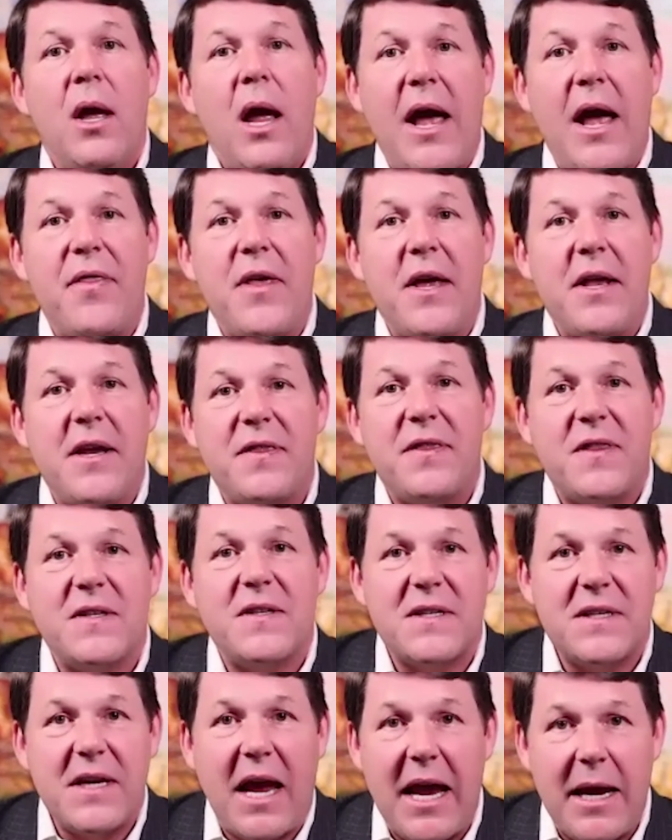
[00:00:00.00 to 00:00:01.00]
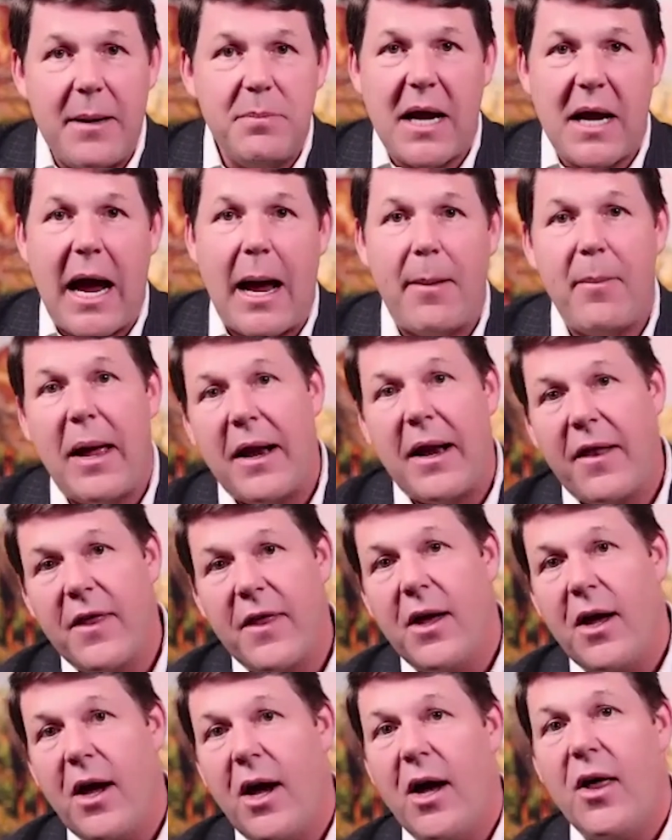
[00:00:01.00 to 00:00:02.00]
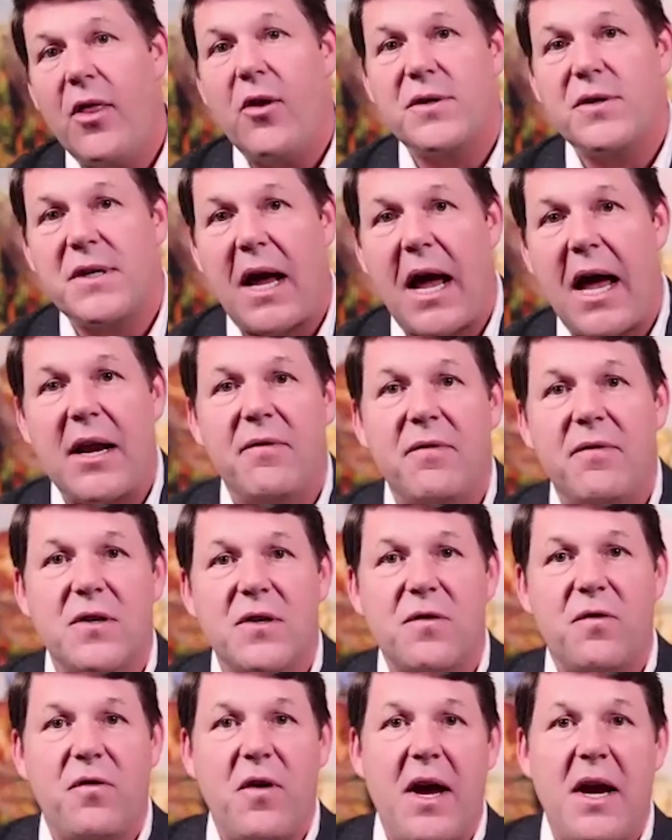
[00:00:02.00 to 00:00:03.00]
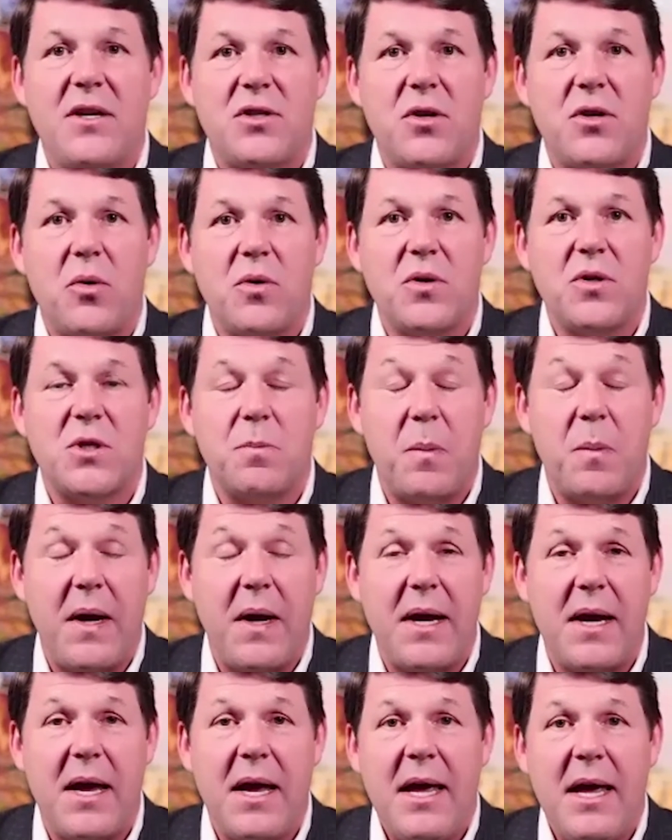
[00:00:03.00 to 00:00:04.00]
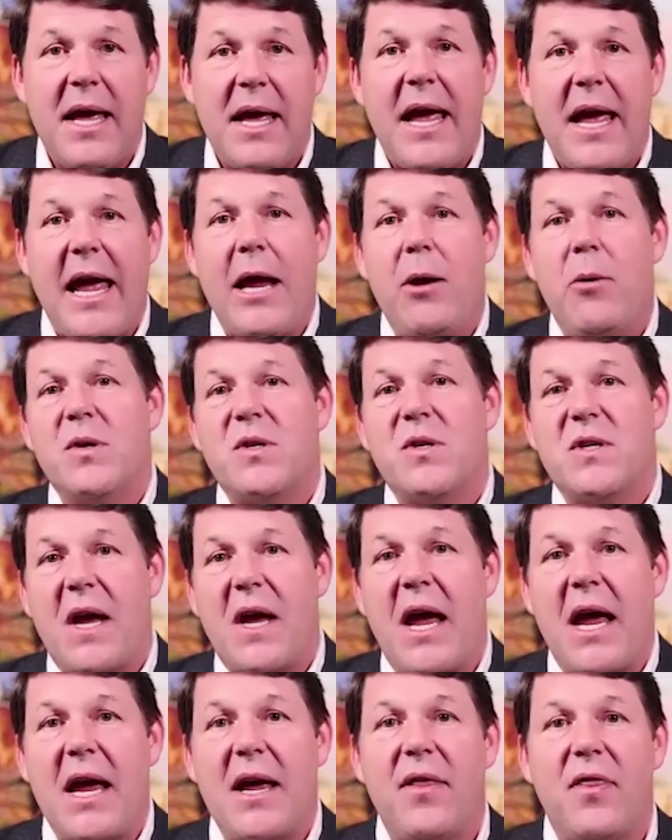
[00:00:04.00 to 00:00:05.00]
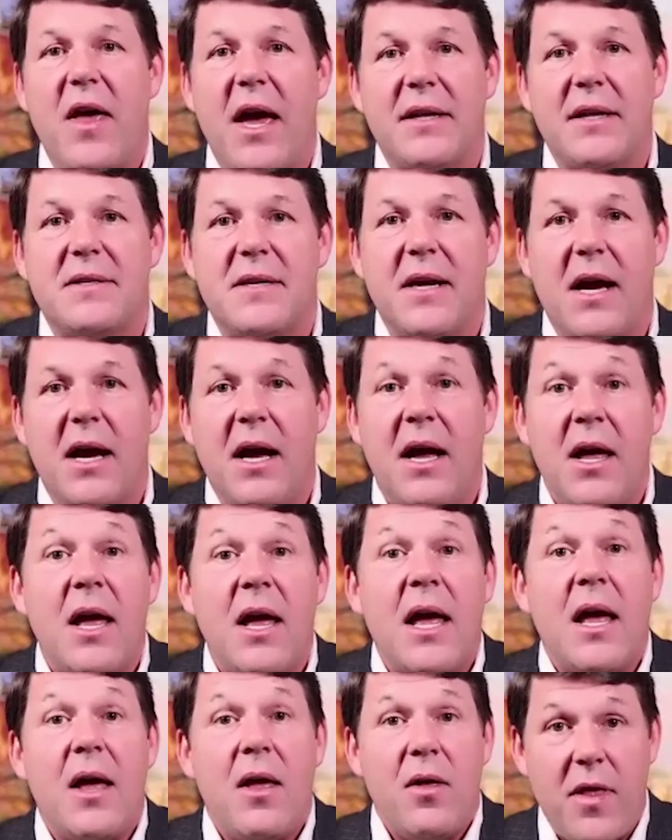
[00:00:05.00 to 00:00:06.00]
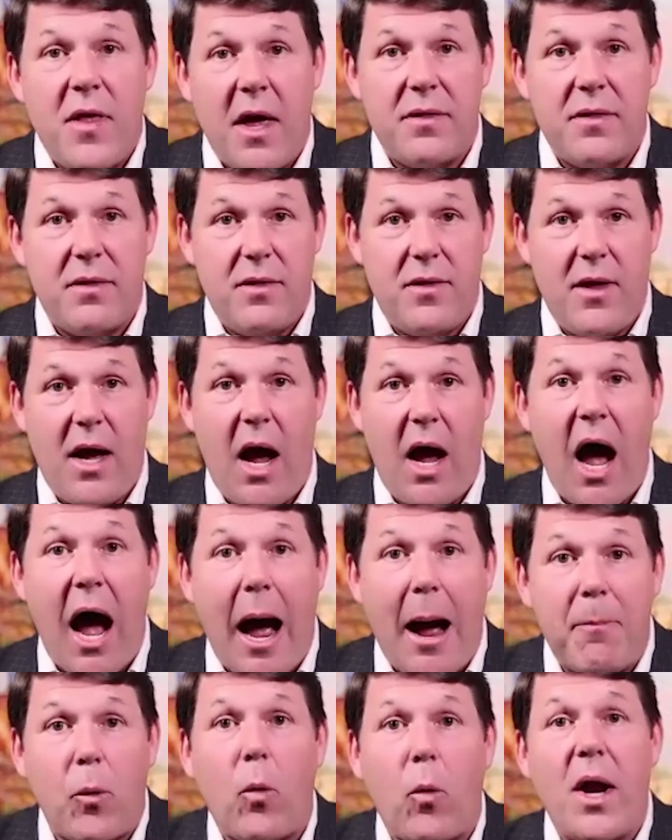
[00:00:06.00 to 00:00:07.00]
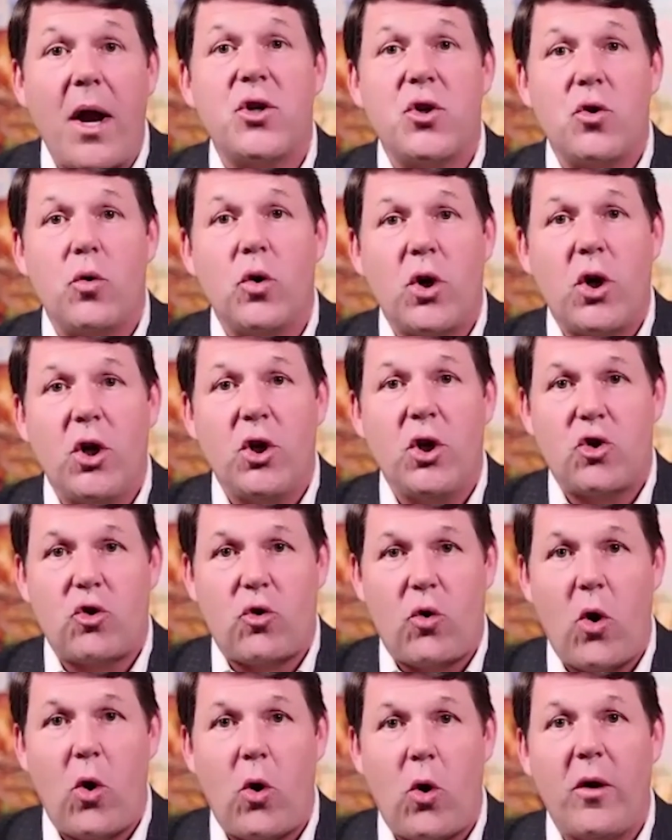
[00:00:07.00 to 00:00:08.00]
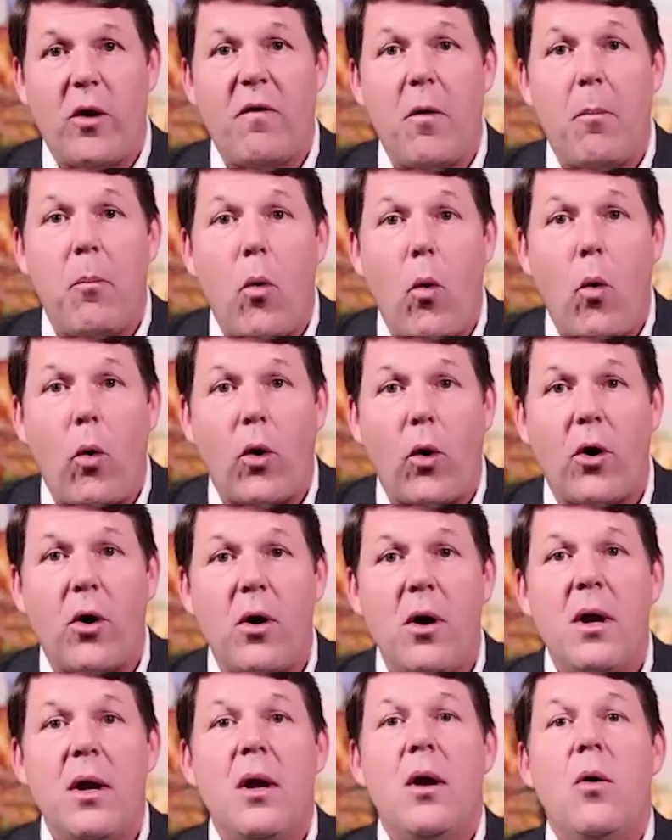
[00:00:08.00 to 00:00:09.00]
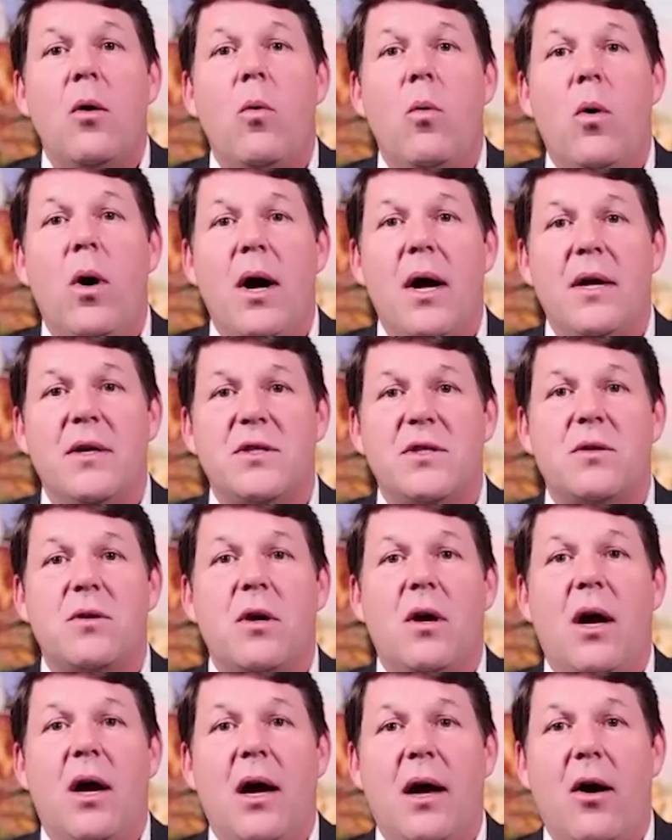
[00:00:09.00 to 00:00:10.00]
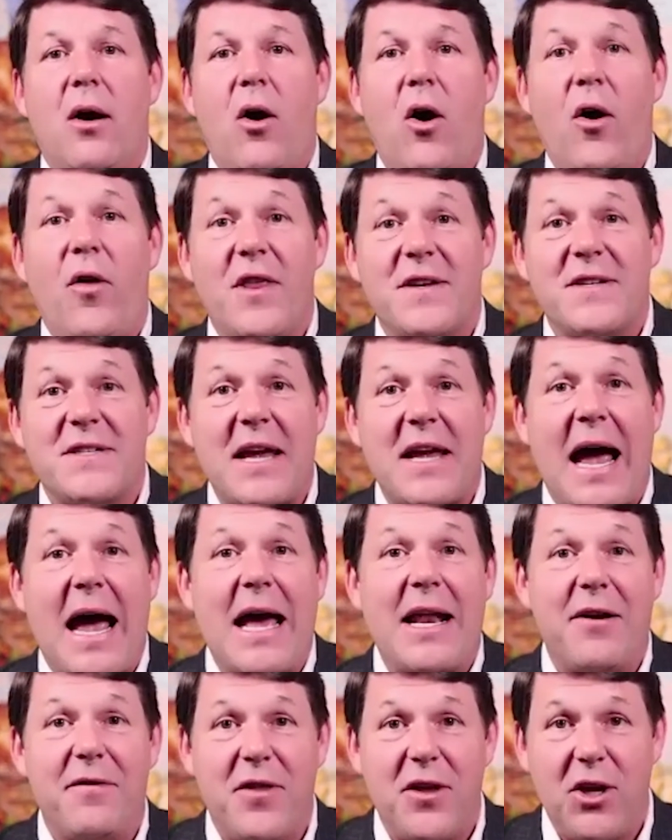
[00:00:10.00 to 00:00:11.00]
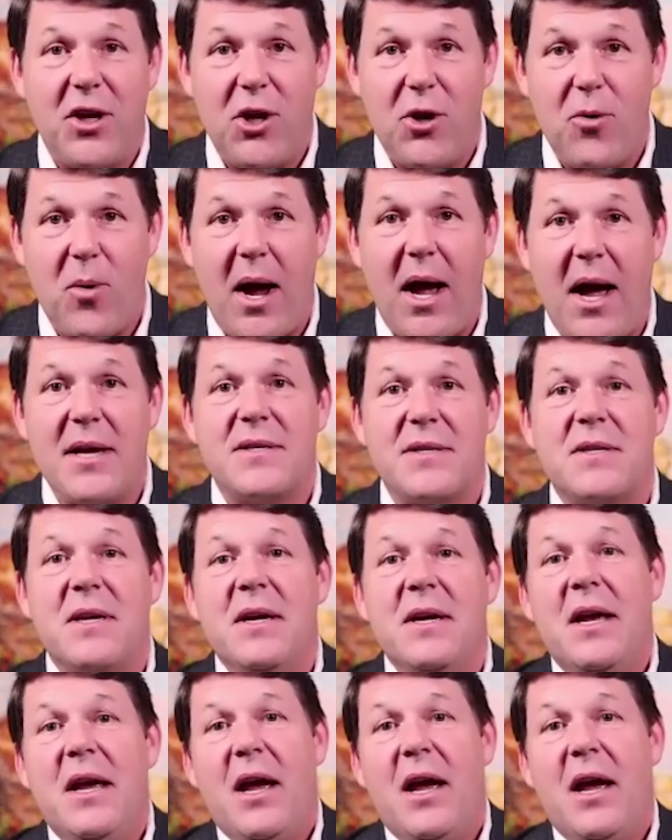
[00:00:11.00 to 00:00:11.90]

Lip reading: And then at the same time, out of the other side of his face, so to speak, he was saying that the operational control of the border was on the side of the U.S.